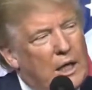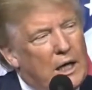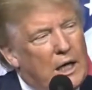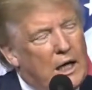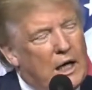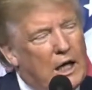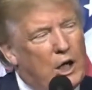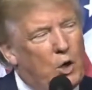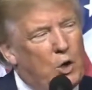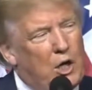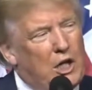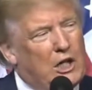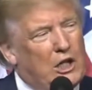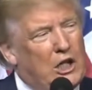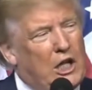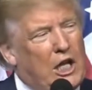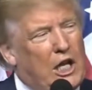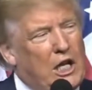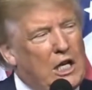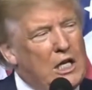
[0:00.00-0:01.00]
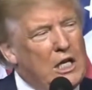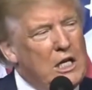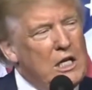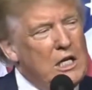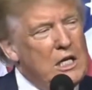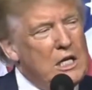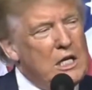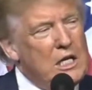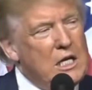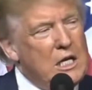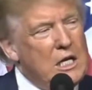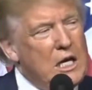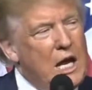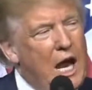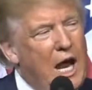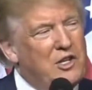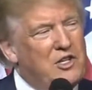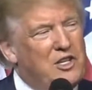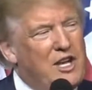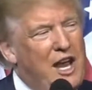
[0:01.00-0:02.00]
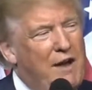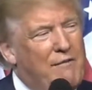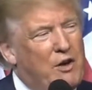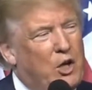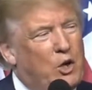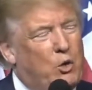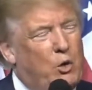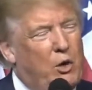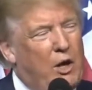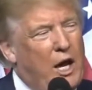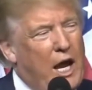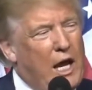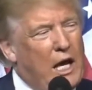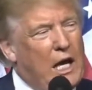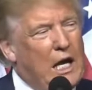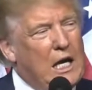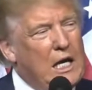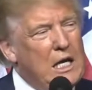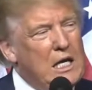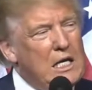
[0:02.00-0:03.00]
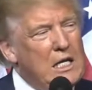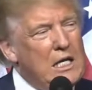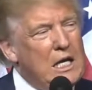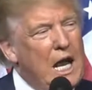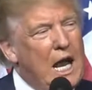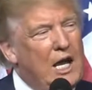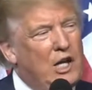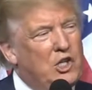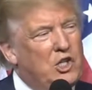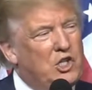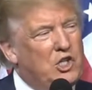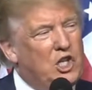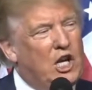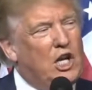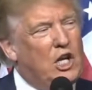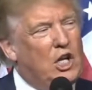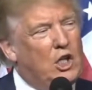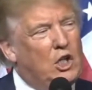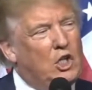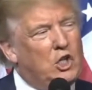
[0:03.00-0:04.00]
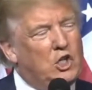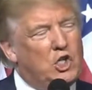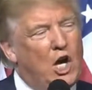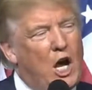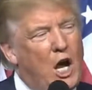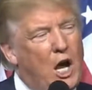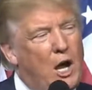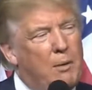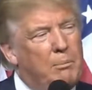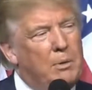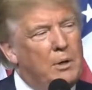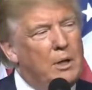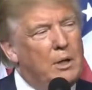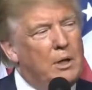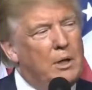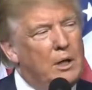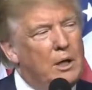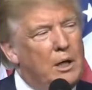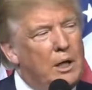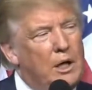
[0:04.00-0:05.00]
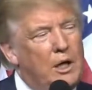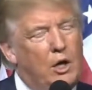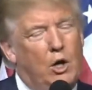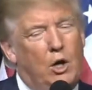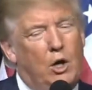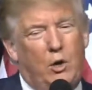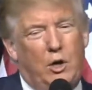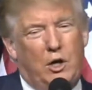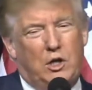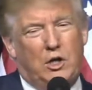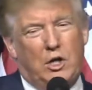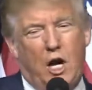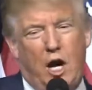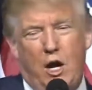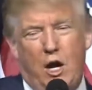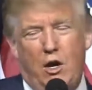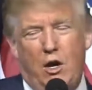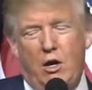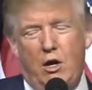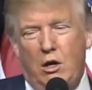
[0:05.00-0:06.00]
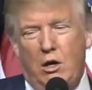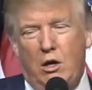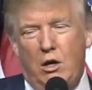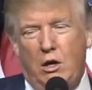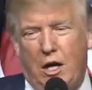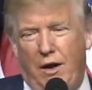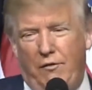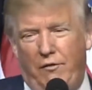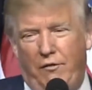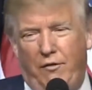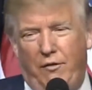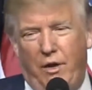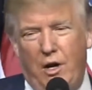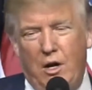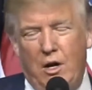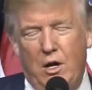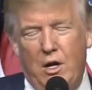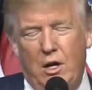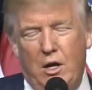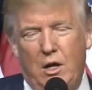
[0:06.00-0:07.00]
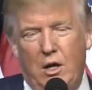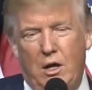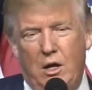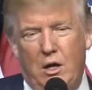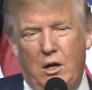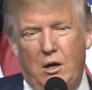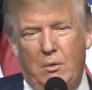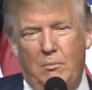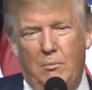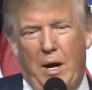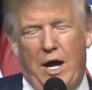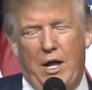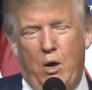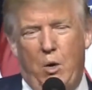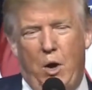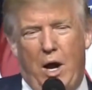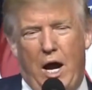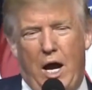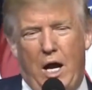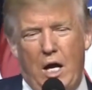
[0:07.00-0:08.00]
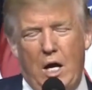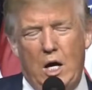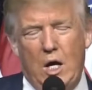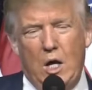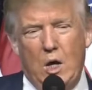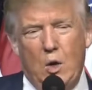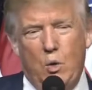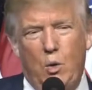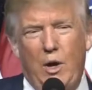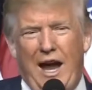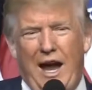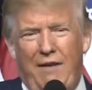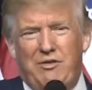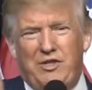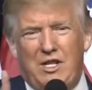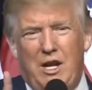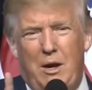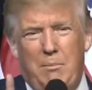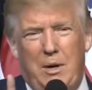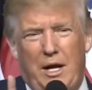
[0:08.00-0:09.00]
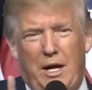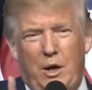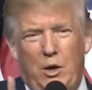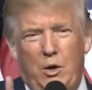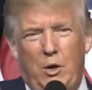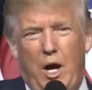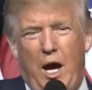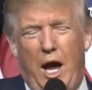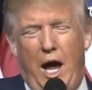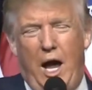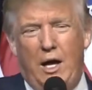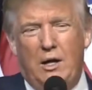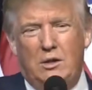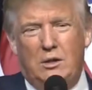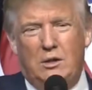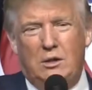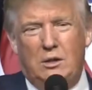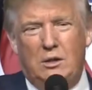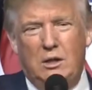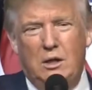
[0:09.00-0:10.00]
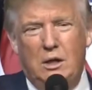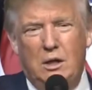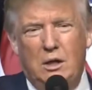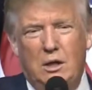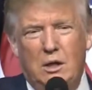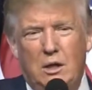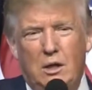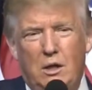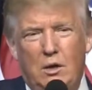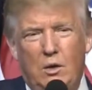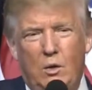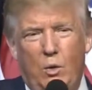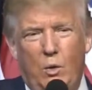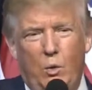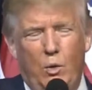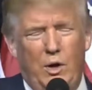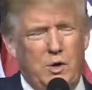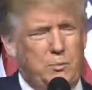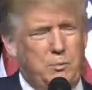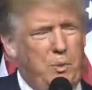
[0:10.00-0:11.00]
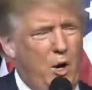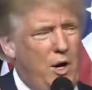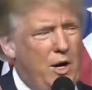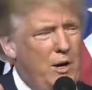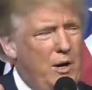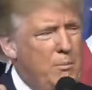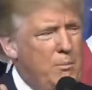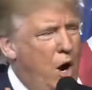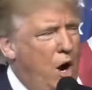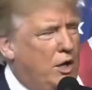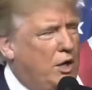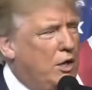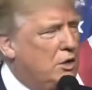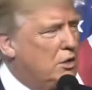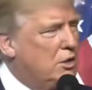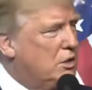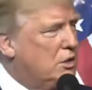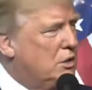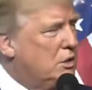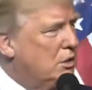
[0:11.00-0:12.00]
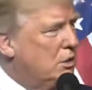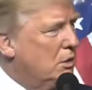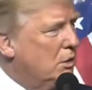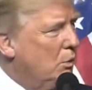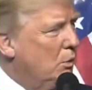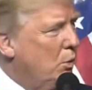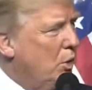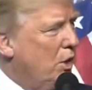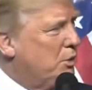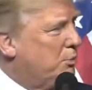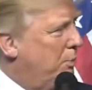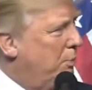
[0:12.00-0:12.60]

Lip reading: Hillary Clinton has never created a single job in her entire life. By the way, we have somebody who has. Where's Bernie Marcus? Where's